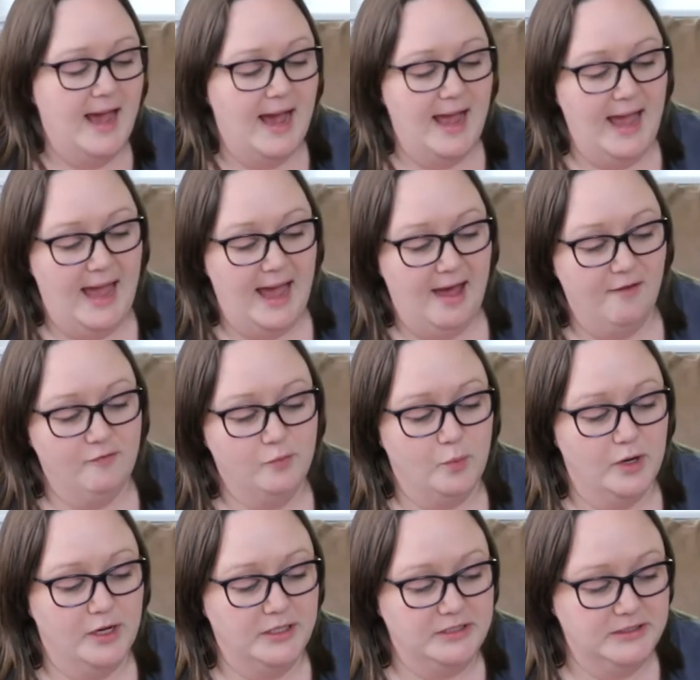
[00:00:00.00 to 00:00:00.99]
I have
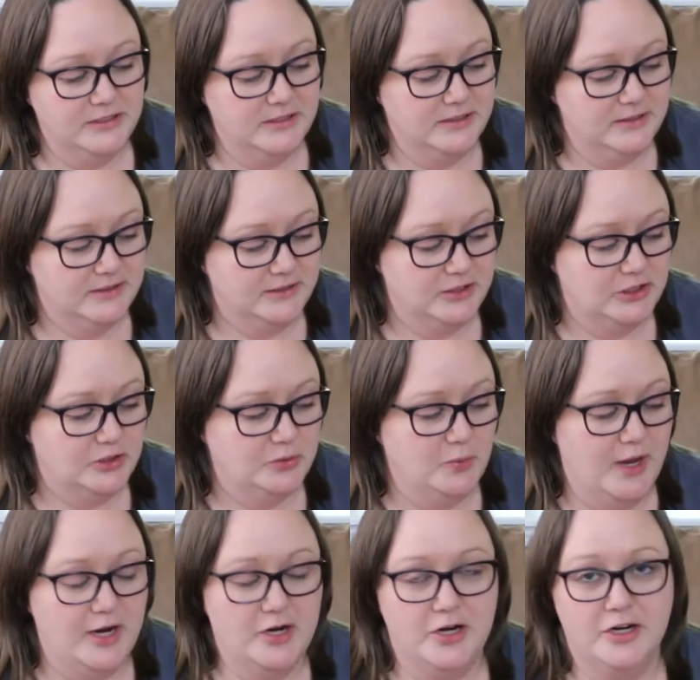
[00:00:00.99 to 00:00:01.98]
one
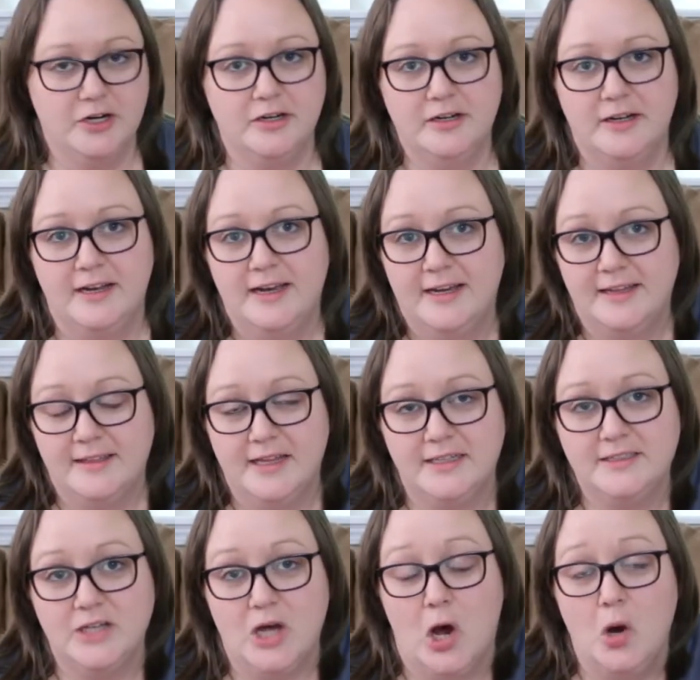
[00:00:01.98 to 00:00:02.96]
sweater
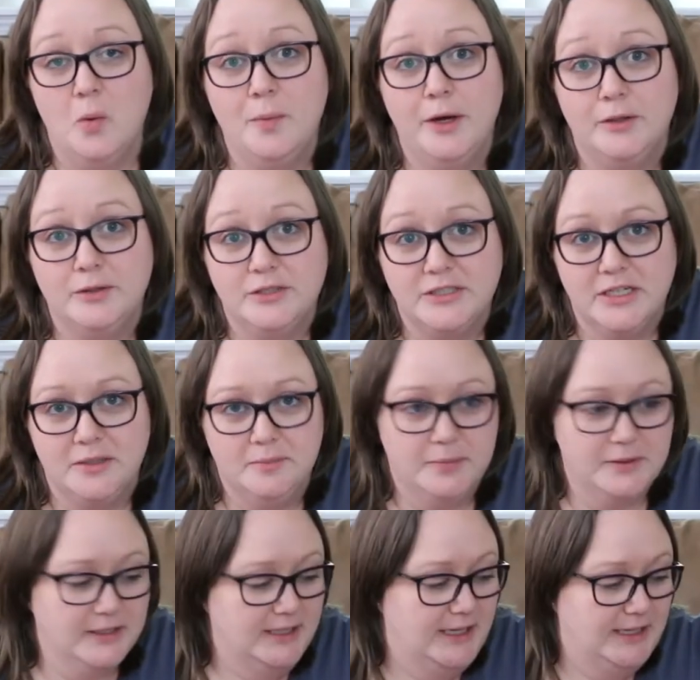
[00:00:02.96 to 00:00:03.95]
that's almost
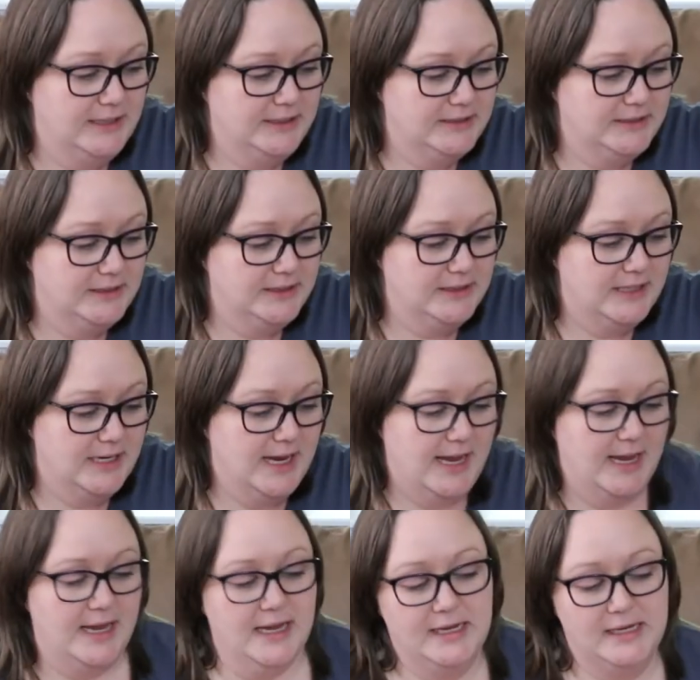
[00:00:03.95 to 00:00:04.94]
complete
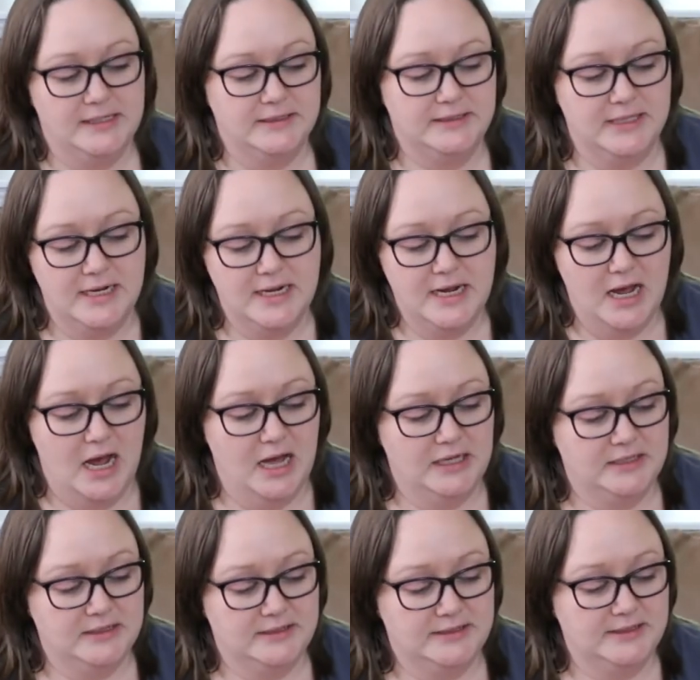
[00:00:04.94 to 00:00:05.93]
and
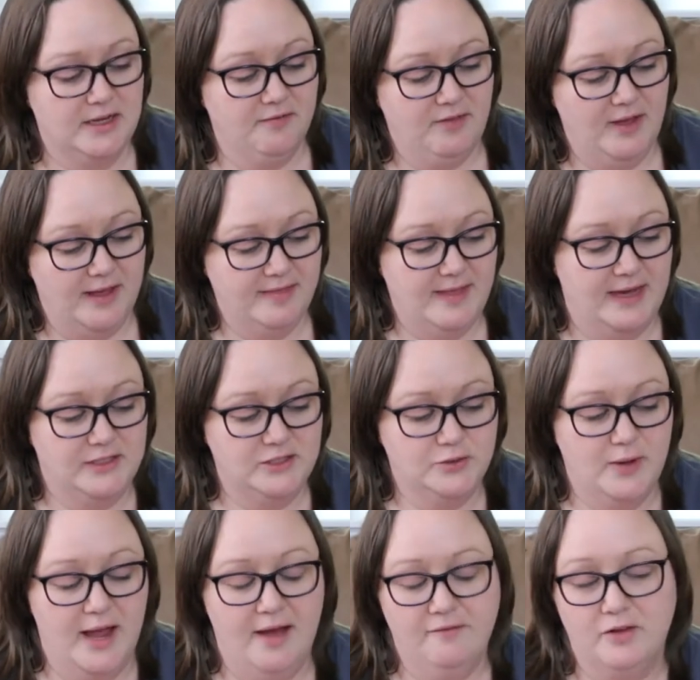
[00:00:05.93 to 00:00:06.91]
uh, stuff like that.
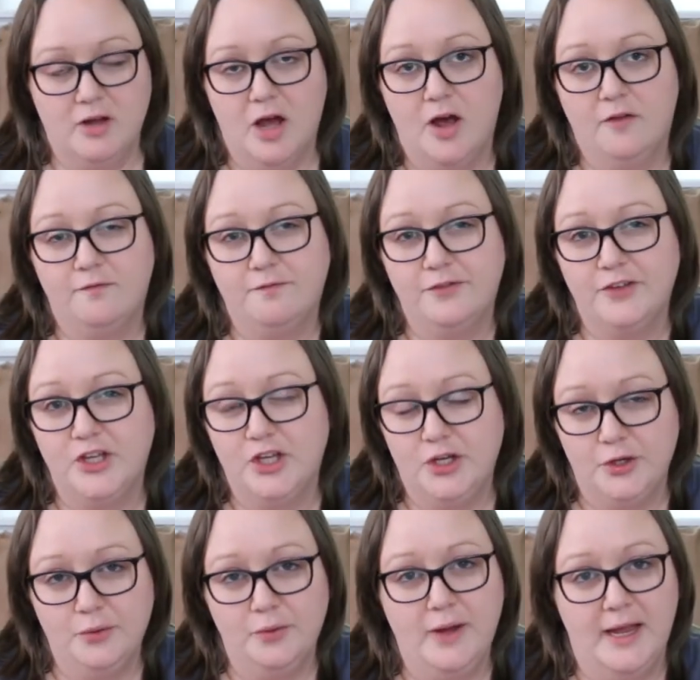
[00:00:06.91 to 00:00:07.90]
So I have a
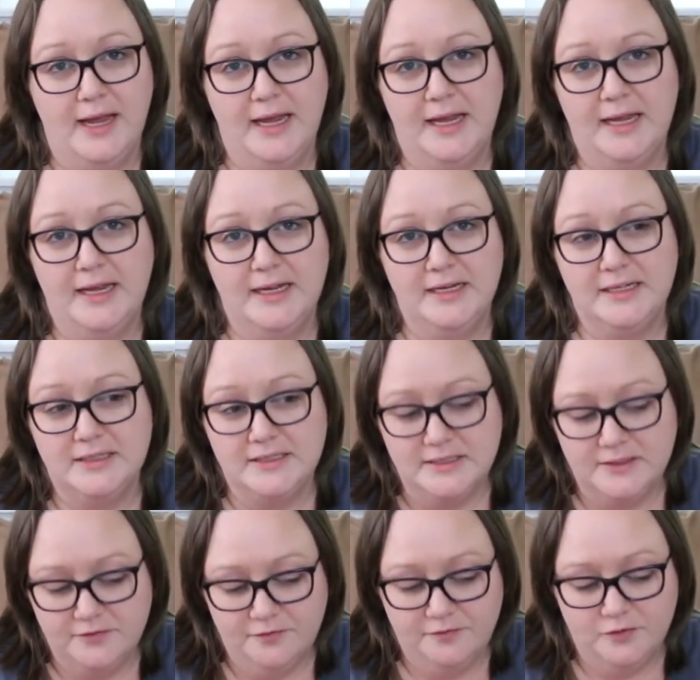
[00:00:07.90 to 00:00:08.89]
few
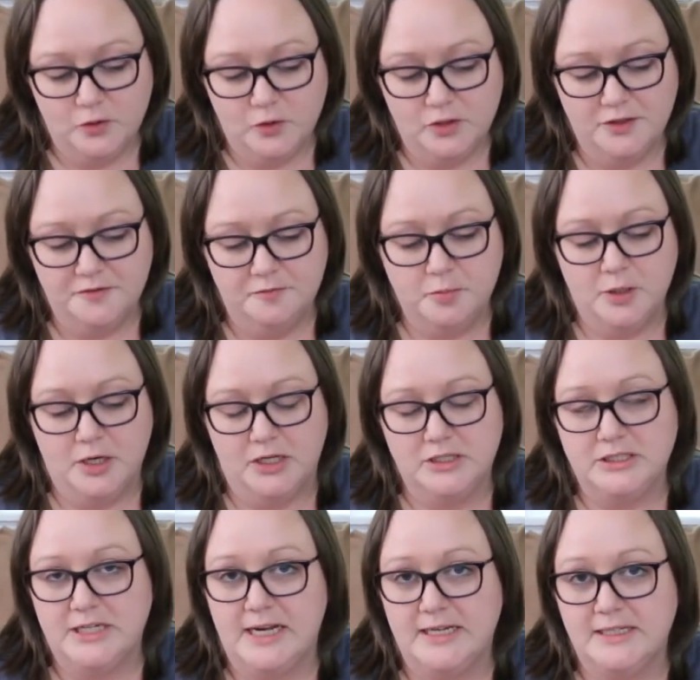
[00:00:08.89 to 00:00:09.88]
handful of
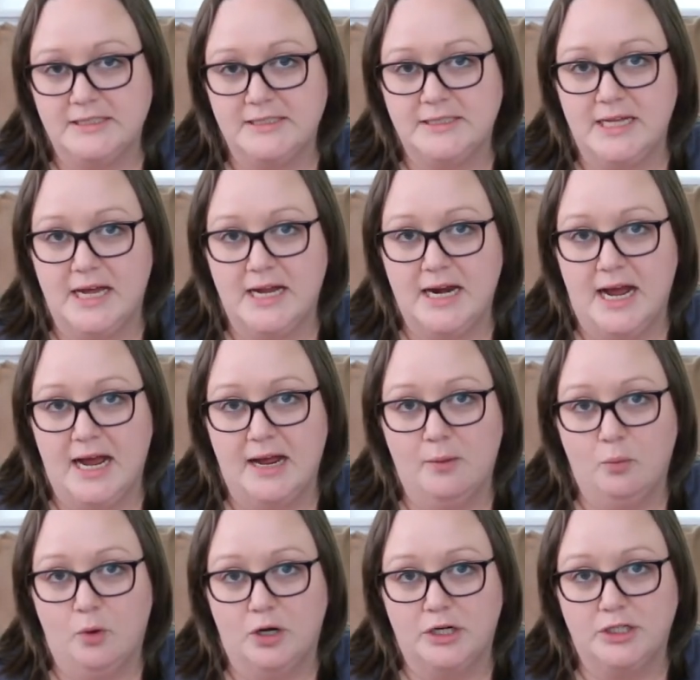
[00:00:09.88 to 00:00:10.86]
projects that
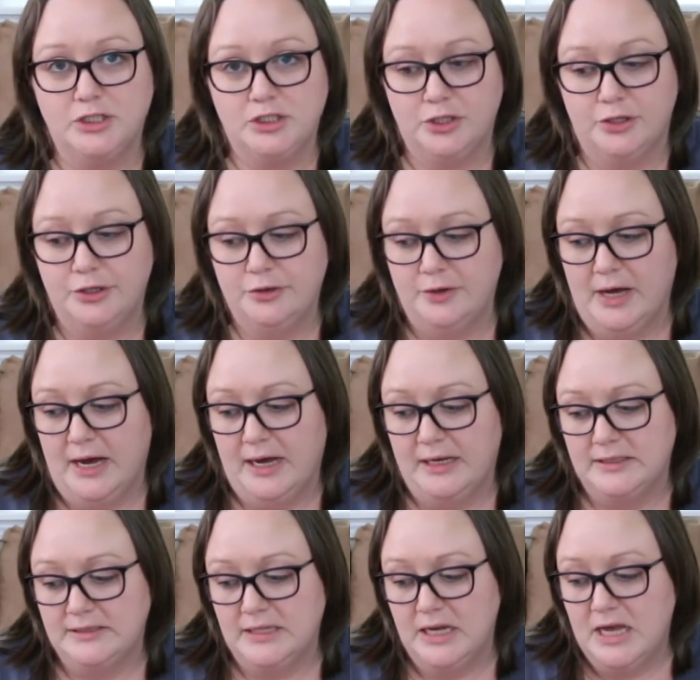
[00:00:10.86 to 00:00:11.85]
I want to show you
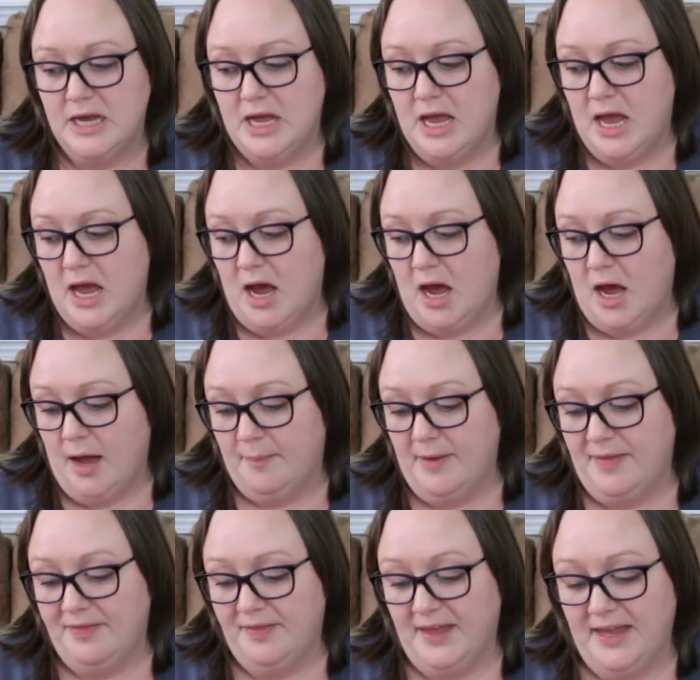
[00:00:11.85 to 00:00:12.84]
guys um,
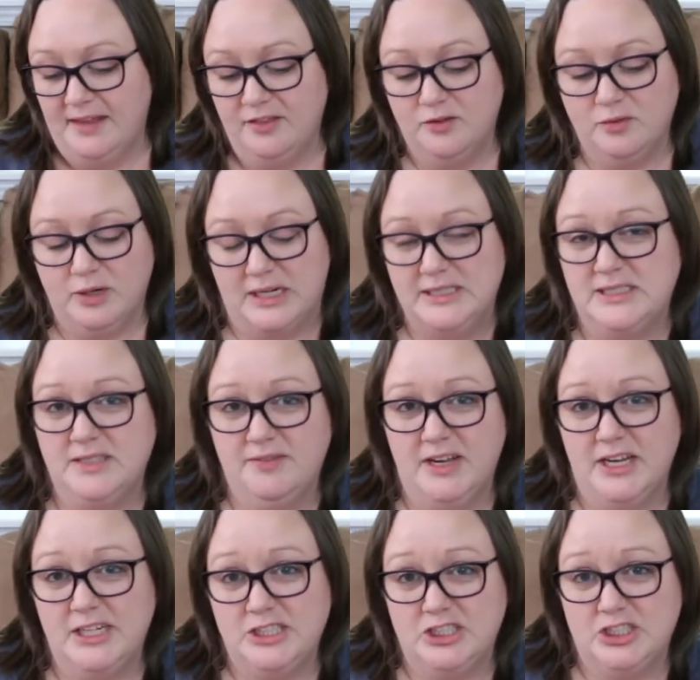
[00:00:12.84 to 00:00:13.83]
and then the rest of
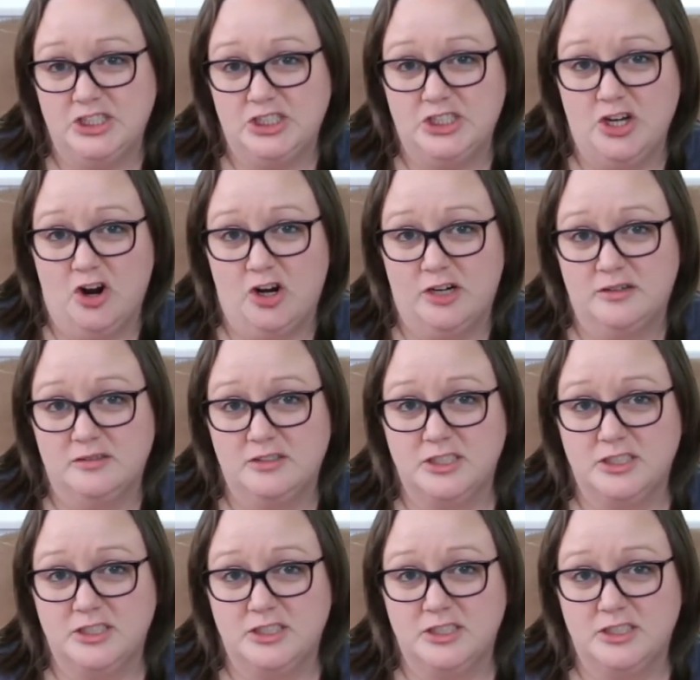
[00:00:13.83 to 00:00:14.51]
it is just yarn.